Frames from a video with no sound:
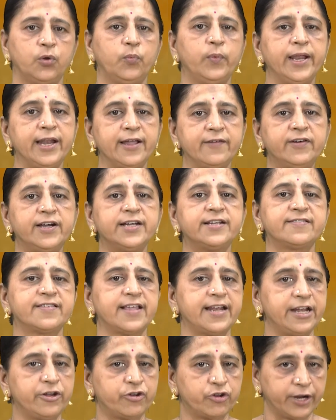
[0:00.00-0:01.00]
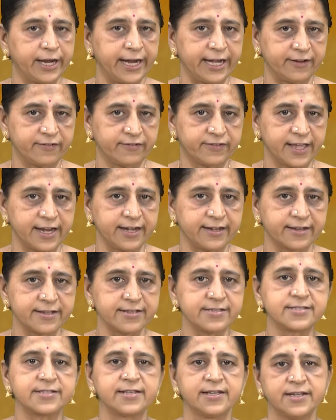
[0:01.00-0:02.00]
Whenever it is an interrogative
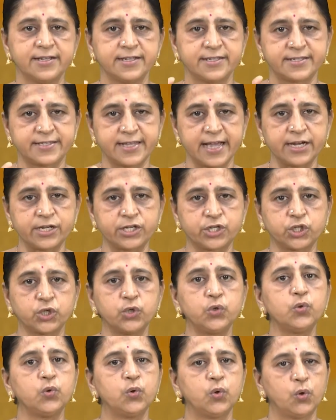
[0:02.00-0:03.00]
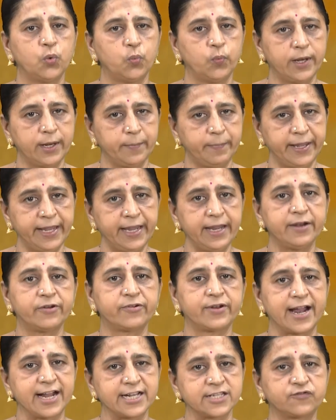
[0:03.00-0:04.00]
sentence, said to will be
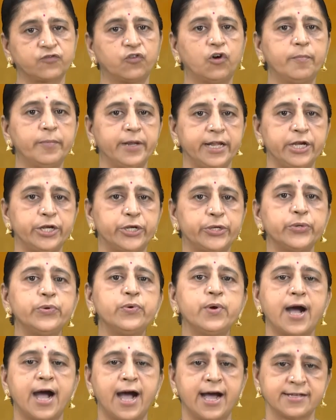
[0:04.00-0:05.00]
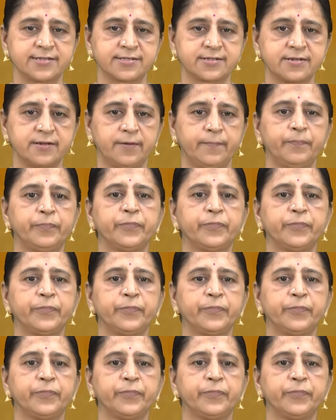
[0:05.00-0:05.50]
transformed into asked.